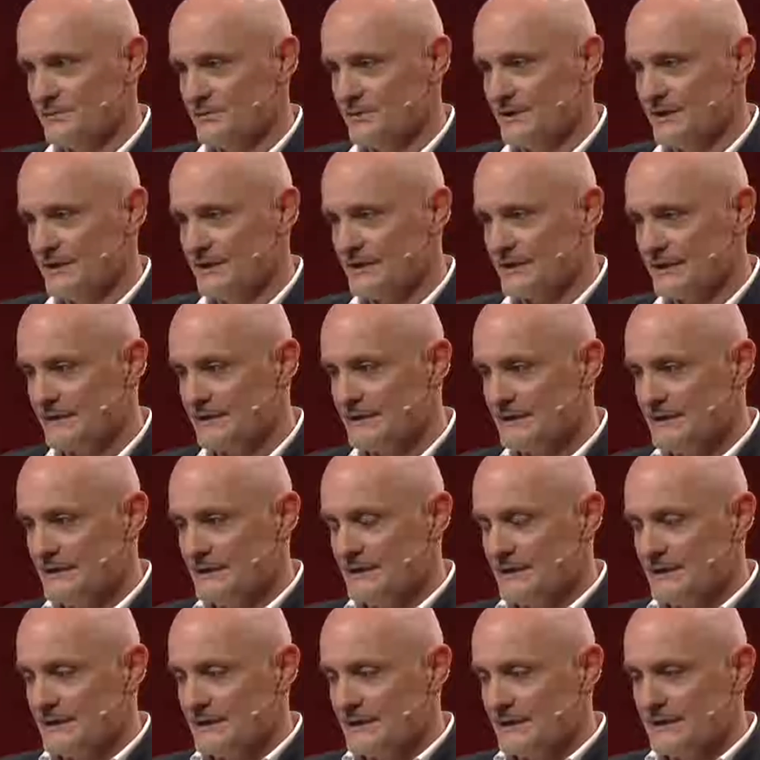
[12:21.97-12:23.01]
where
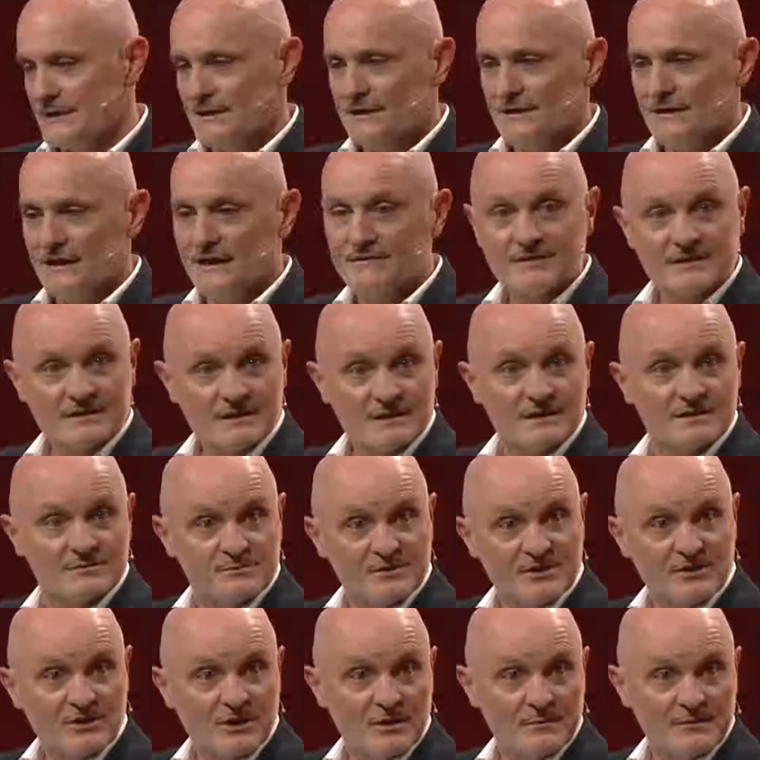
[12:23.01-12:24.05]
everything is
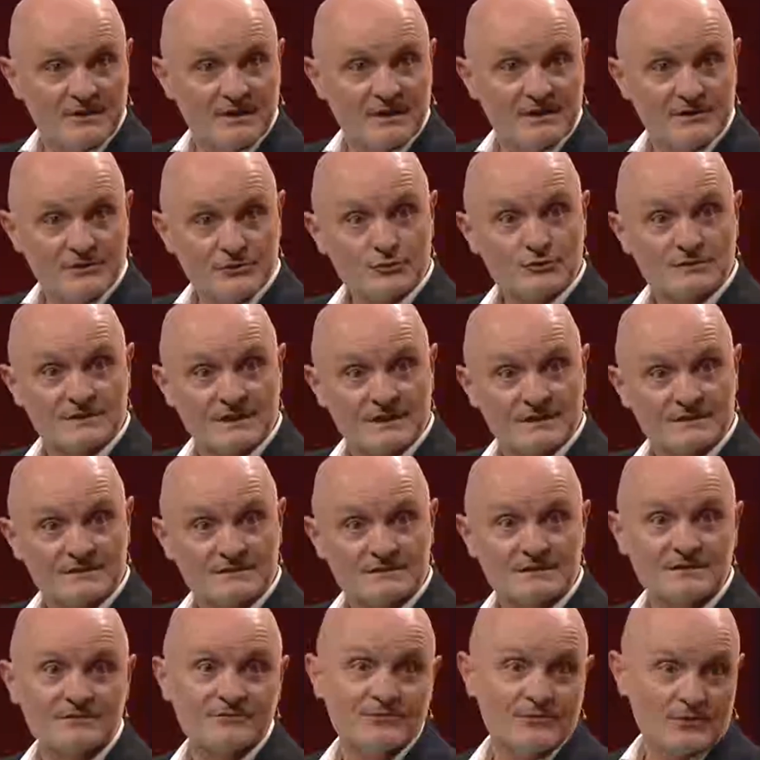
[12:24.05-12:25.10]
becoming a
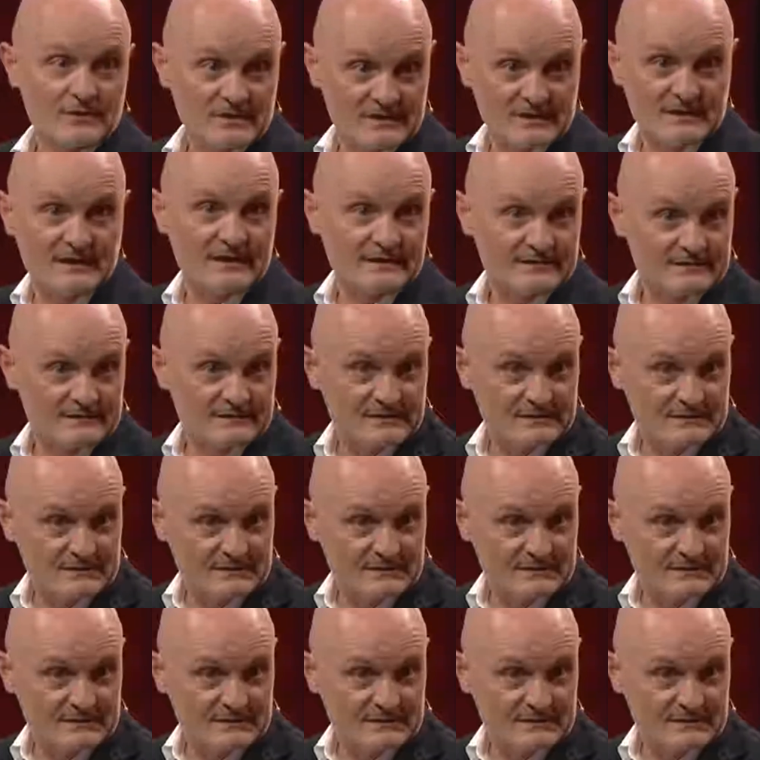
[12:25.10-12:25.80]
nutrient for the next